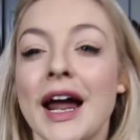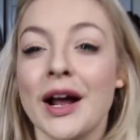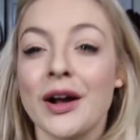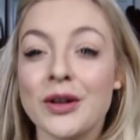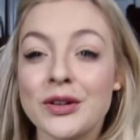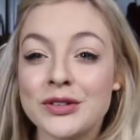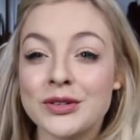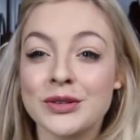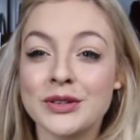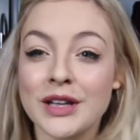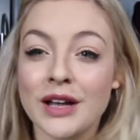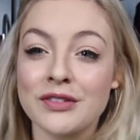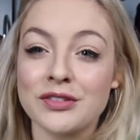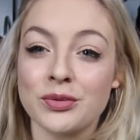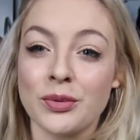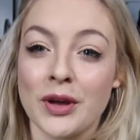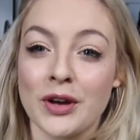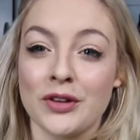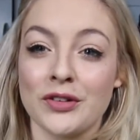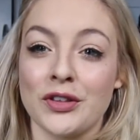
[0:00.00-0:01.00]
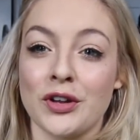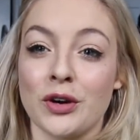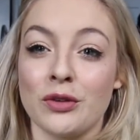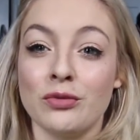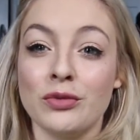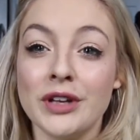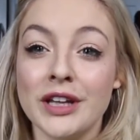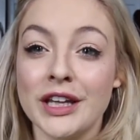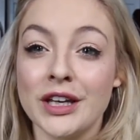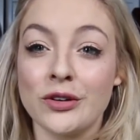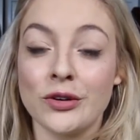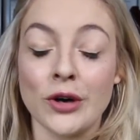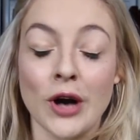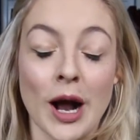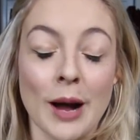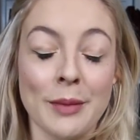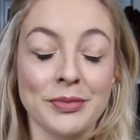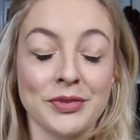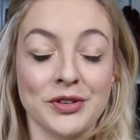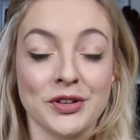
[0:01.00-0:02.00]
I also love sweaters that are really
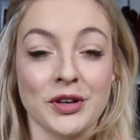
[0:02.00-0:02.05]
cropped,